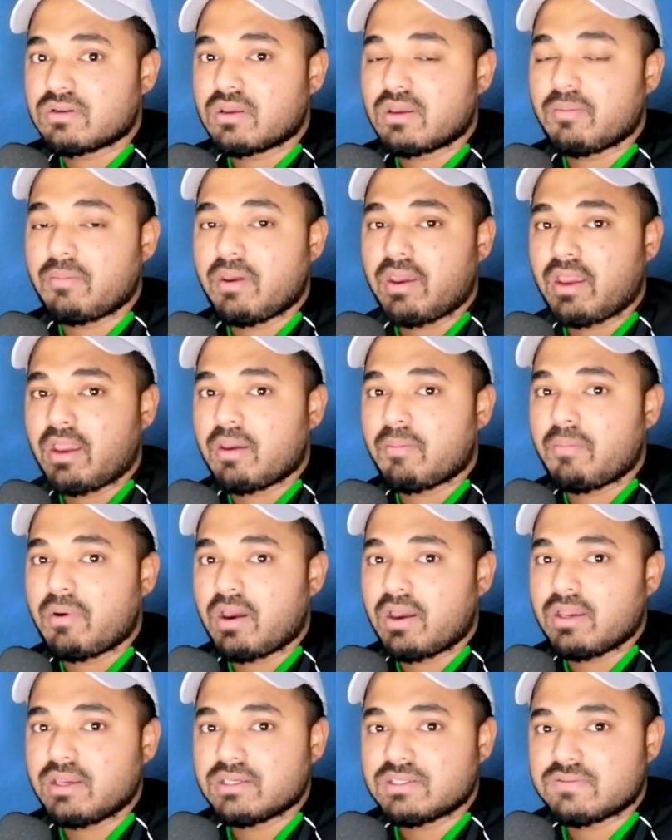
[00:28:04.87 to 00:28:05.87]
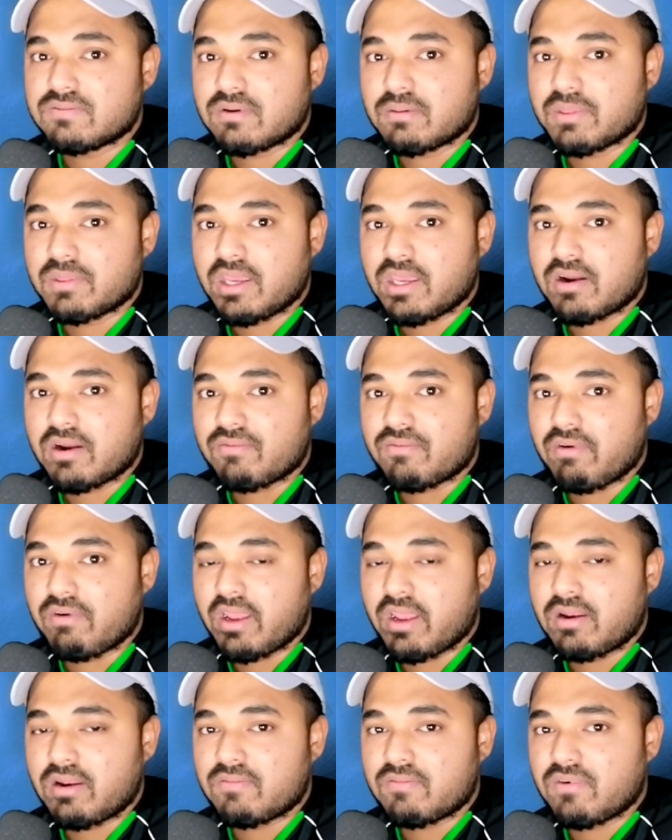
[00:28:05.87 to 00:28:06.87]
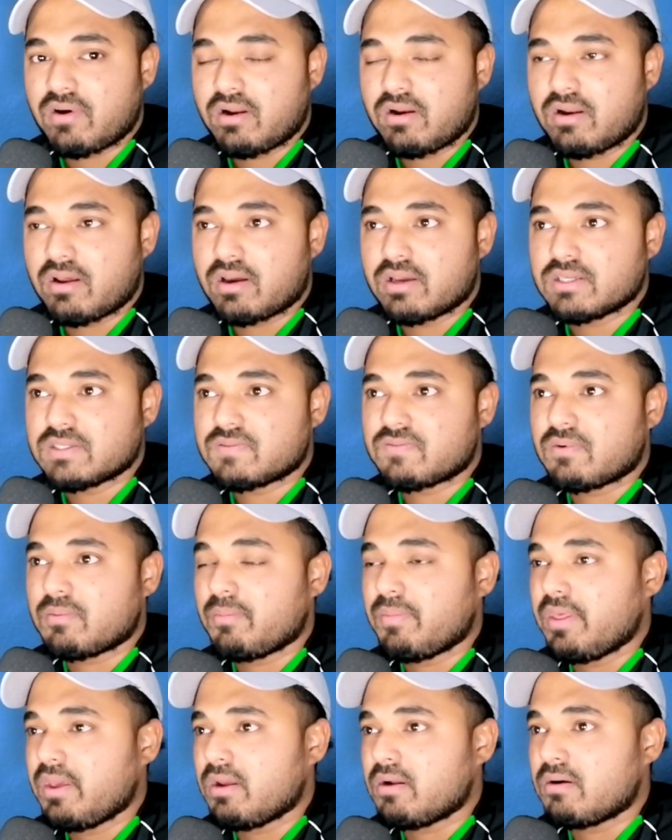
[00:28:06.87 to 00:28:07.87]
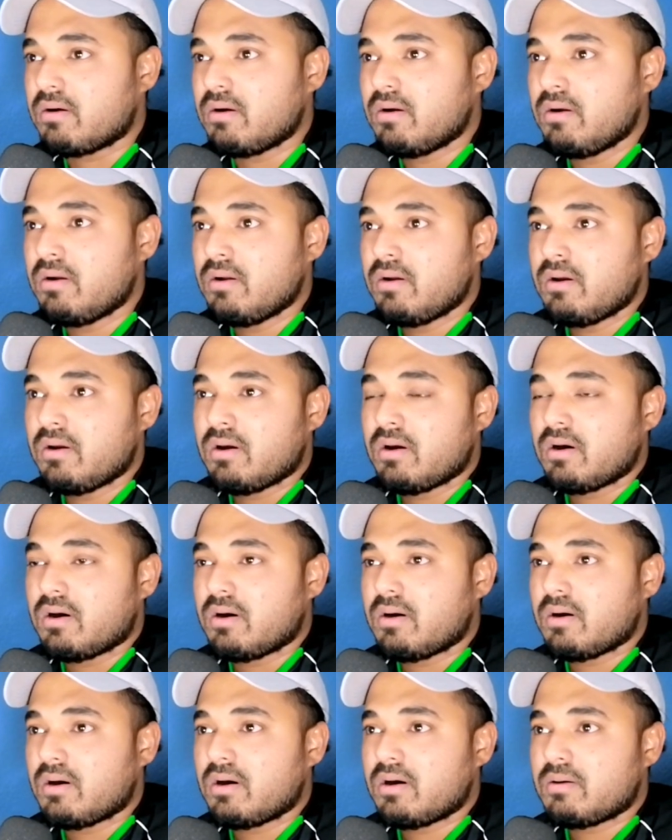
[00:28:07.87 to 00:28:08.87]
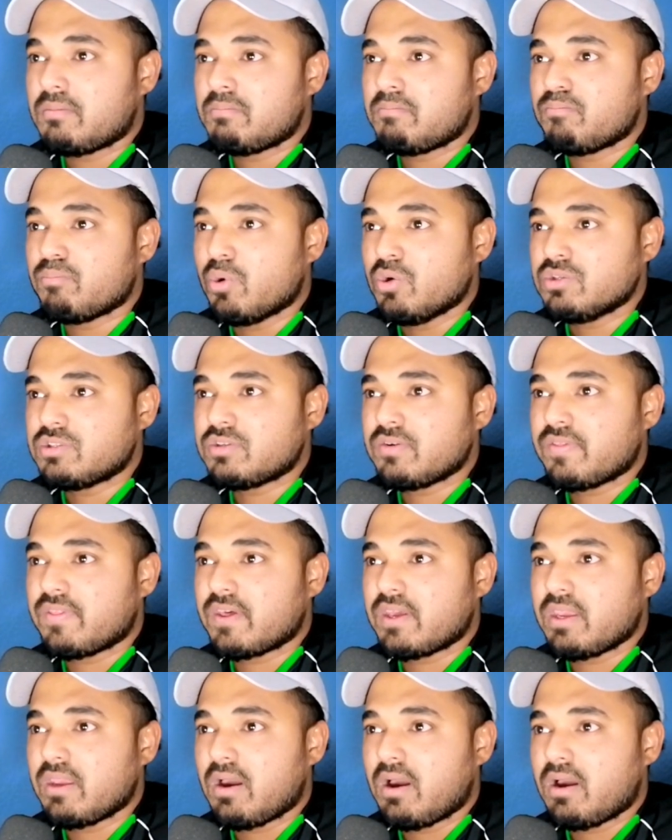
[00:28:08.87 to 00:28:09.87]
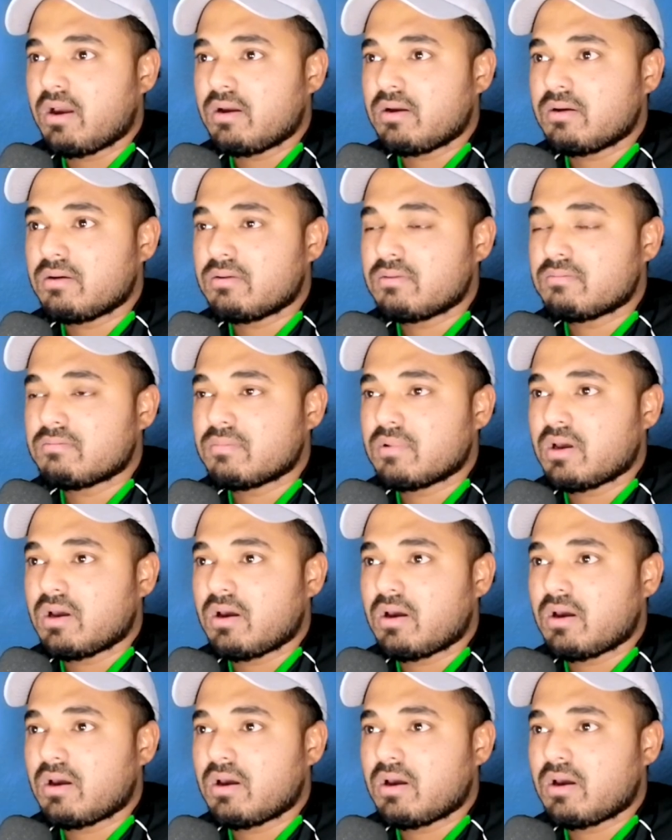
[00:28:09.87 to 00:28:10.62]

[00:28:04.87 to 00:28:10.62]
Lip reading: Khmer is from there, vannda is from there. Most of the young